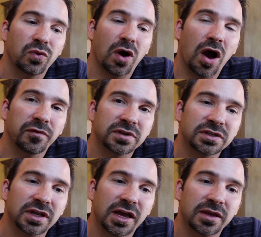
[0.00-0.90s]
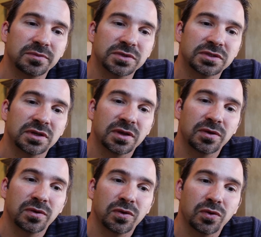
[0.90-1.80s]
oftentimes
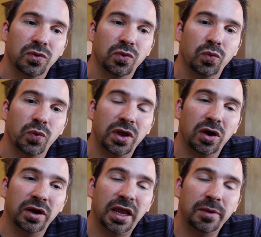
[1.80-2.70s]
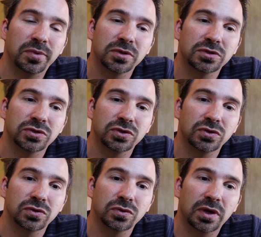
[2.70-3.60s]
we are able
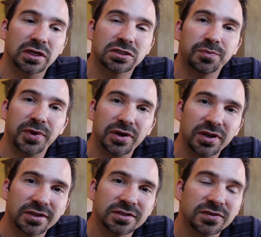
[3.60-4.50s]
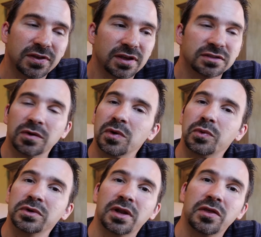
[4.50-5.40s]
to experience things that we
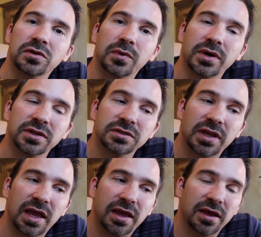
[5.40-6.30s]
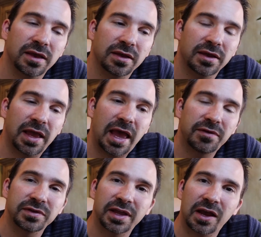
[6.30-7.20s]
wouldn't otherwise uh,
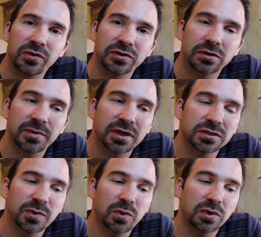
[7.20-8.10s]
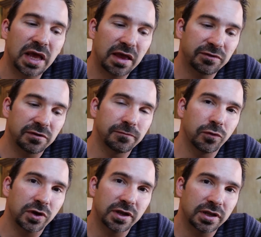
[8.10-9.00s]
have encountered because we would have
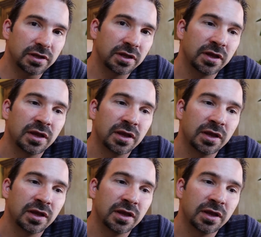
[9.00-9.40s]
avoided.